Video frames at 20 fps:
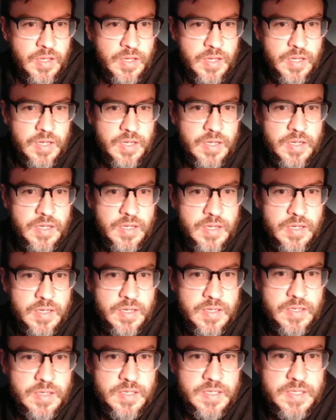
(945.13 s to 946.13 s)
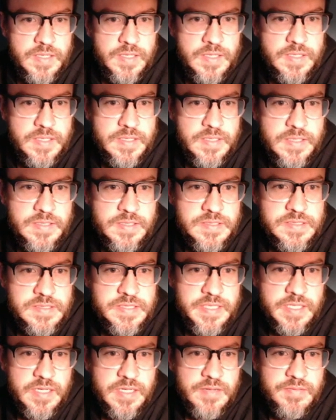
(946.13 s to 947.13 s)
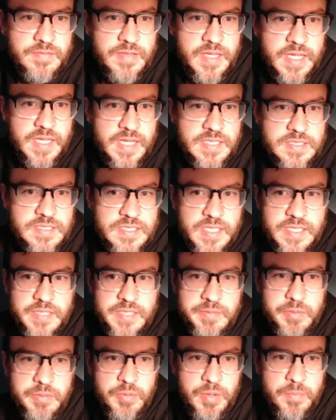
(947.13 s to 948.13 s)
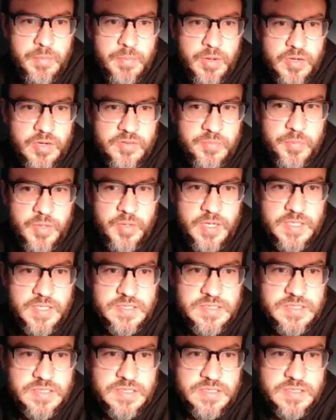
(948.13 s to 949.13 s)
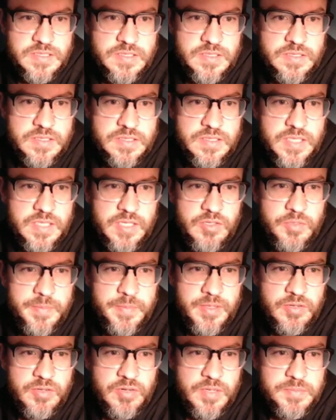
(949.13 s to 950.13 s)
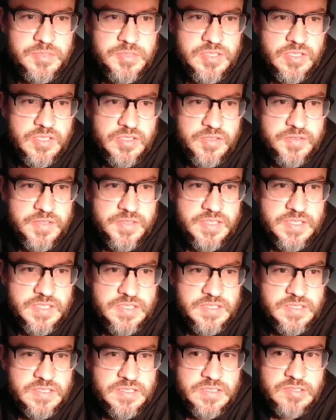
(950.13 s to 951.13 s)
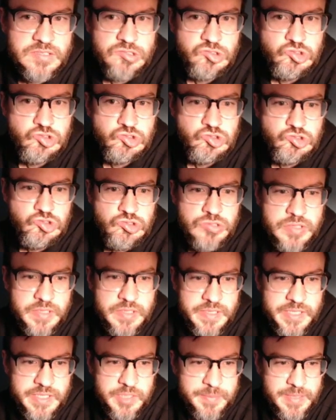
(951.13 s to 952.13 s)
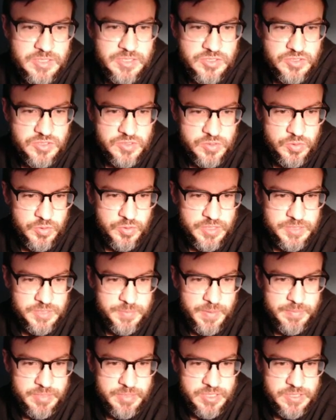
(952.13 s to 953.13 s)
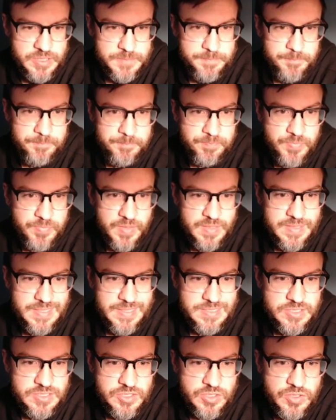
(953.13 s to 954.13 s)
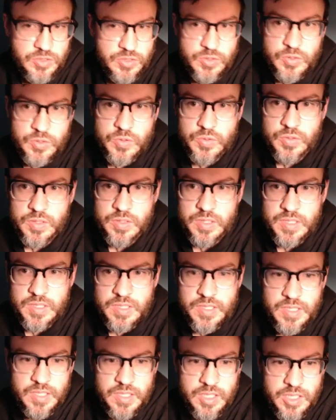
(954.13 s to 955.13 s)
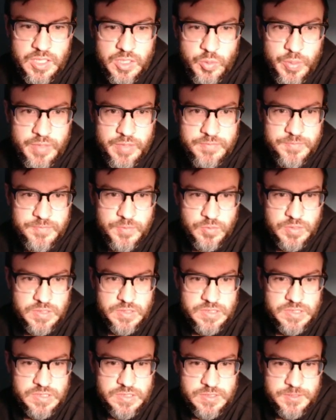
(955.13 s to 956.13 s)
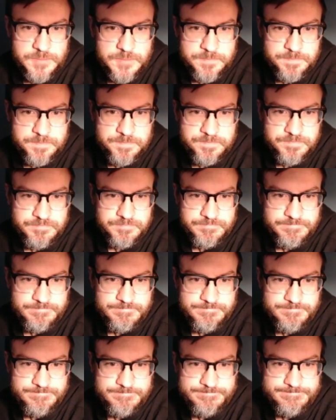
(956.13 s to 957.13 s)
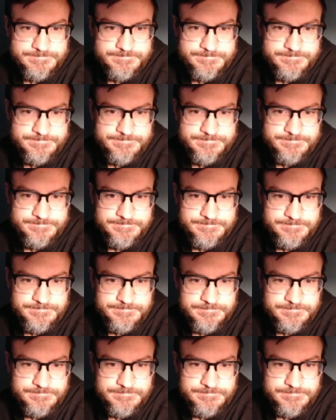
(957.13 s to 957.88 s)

Uh, let's take off that. I think we want Mark of Pride still. I don't know about Grub Song or this. Nail Master's Glory is probably good. Let's go Quick Focus. Hmm.